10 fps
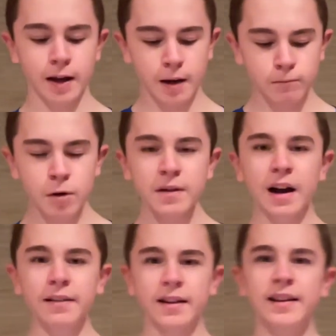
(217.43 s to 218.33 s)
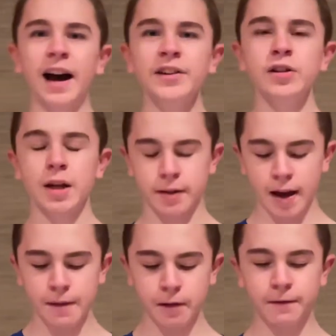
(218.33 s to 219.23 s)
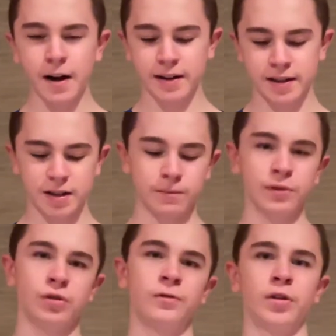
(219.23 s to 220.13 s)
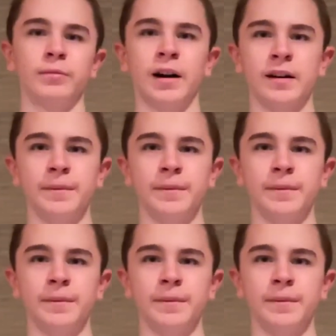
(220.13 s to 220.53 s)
Moving on, the Dodgers have a very simple uniform lineup.